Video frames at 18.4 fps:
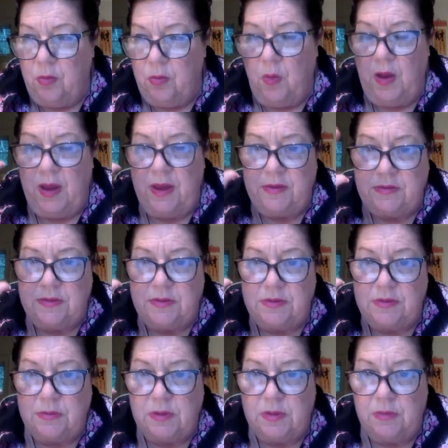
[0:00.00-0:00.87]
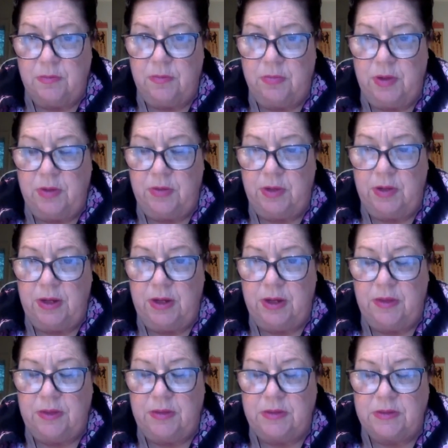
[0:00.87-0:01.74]
Why is this
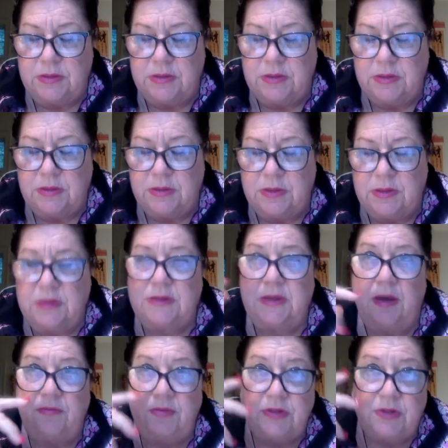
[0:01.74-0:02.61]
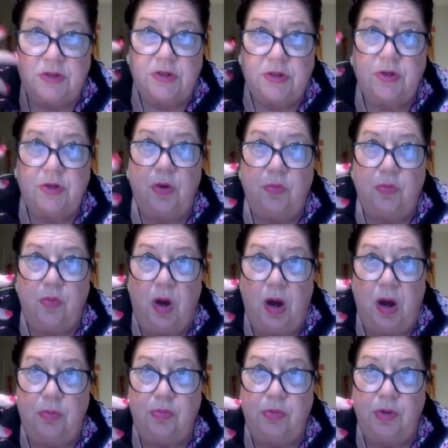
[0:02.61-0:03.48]
period, this 7-star
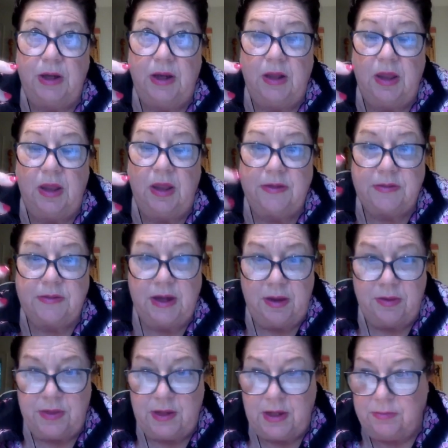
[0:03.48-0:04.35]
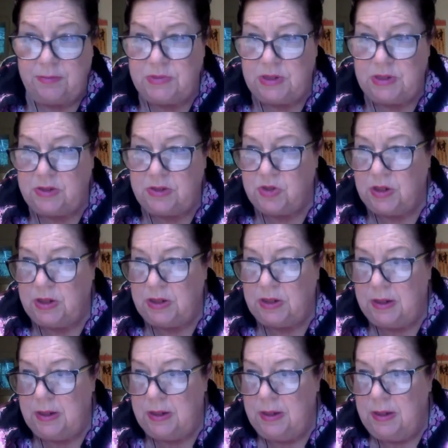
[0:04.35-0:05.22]
robbery class now that I'm teaching?